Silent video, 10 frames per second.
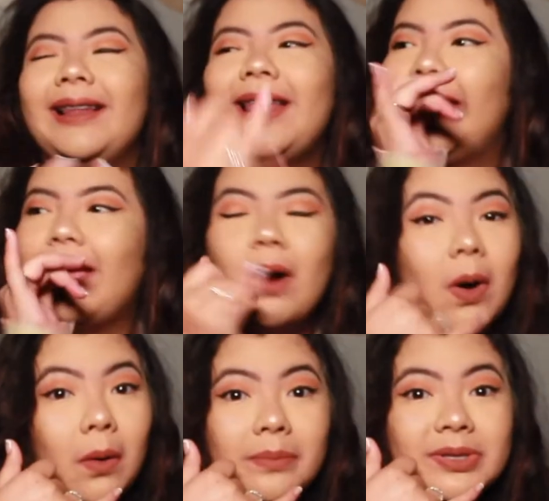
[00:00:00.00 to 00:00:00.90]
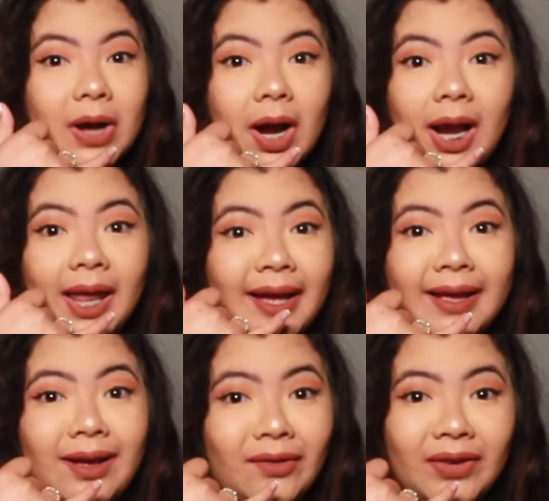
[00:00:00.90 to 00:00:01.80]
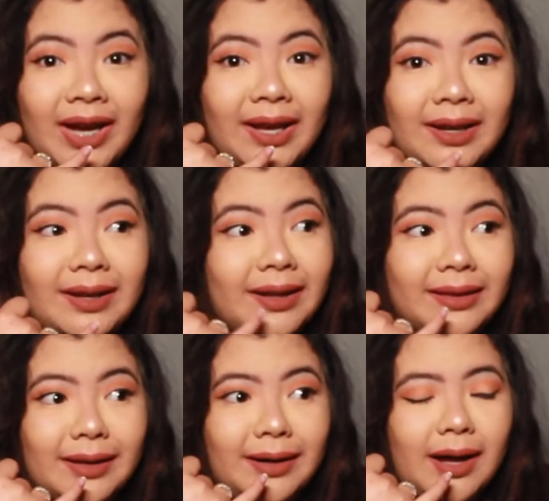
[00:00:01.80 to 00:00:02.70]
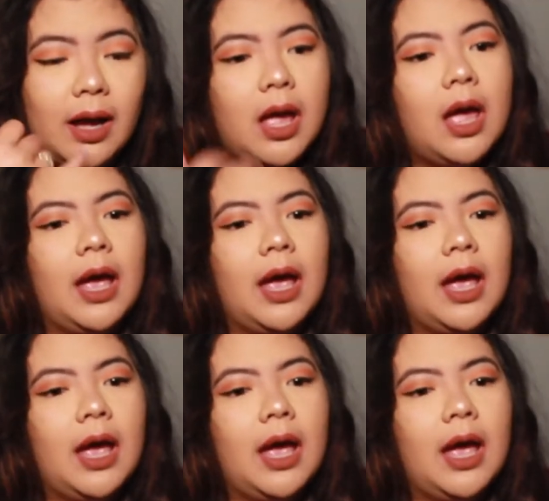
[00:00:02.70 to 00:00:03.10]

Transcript: Like, oh, I'm sorry, like I can't find it, like da da da.